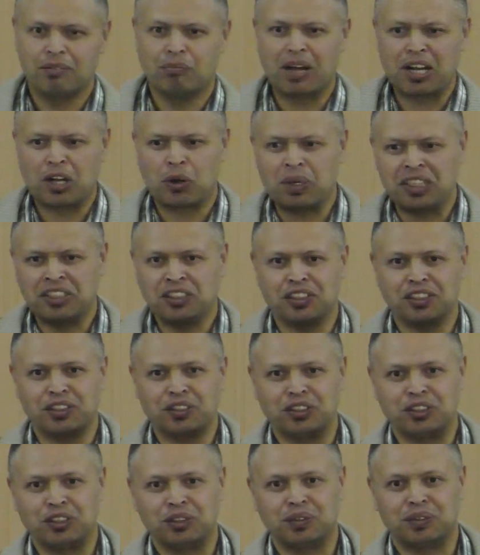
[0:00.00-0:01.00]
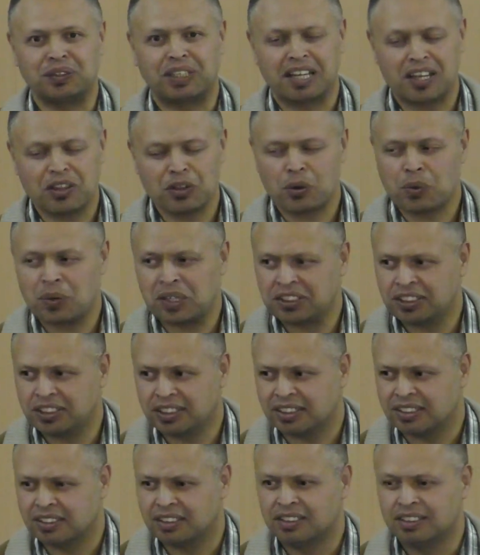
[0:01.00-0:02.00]
my question to you, another
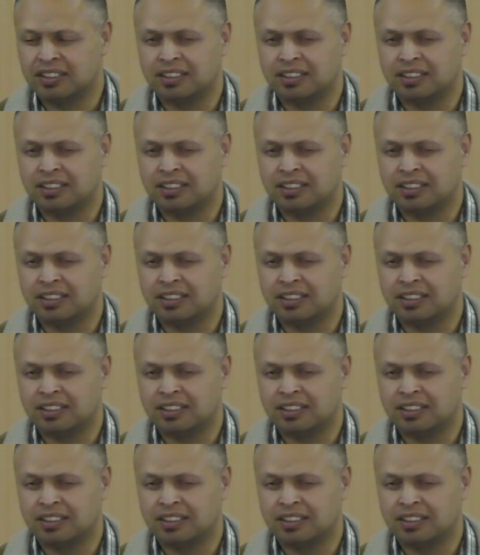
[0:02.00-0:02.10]
question.